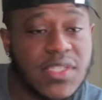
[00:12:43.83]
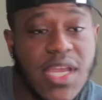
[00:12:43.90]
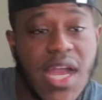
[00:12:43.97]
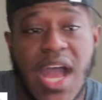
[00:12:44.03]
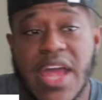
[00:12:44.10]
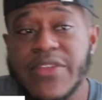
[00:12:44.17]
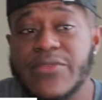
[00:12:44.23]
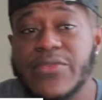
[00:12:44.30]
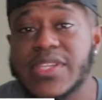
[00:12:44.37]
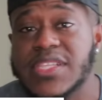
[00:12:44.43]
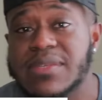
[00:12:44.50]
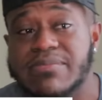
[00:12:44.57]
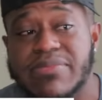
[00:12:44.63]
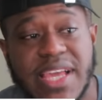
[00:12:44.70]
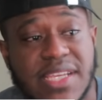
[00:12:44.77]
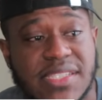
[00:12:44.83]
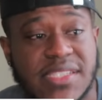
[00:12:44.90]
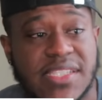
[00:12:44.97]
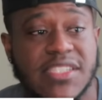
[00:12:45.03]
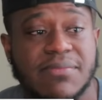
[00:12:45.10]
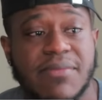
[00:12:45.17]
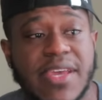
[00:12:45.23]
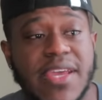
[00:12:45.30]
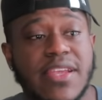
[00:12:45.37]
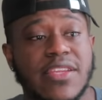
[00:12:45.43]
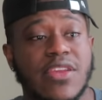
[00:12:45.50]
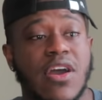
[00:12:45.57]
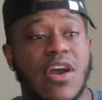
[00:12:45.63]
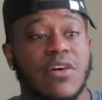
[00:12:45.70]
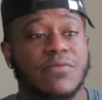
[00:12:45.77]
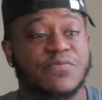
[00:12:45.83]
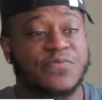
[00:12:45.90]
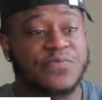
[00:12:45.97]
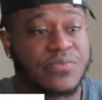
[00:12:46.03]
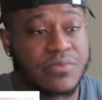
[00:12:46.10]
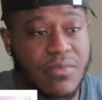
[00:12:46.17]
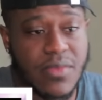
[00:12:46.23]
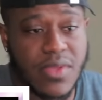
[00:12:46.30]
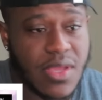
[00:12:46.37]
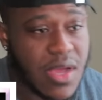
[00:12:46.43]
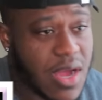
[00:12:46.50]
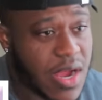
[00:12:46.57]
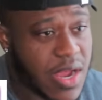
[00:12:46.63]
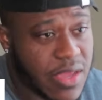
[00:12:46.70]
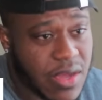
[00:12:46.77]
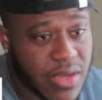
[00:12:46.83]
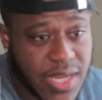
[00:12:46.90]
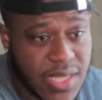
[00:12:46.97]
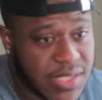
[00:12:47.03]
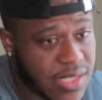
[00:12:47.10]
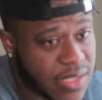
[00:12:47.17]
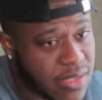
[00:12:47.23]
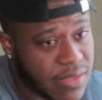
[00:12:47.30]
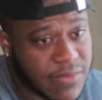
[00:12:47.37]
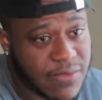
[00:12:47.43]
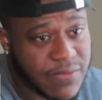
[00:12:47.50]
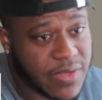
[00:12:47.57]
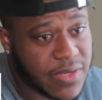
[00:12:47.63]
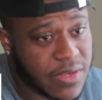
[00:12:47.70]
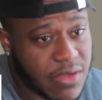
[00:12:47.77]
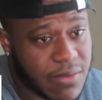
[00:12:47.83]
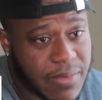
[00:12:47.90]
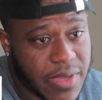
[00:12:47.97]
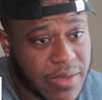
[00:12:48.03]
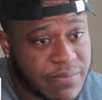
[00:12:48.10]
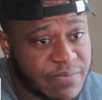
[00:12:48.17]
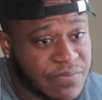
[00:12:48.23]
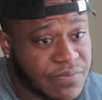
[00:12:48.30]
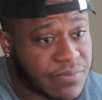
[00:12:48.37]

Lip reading: God really blessed this man, y'all? All right, y'all, that's the end of the video, man.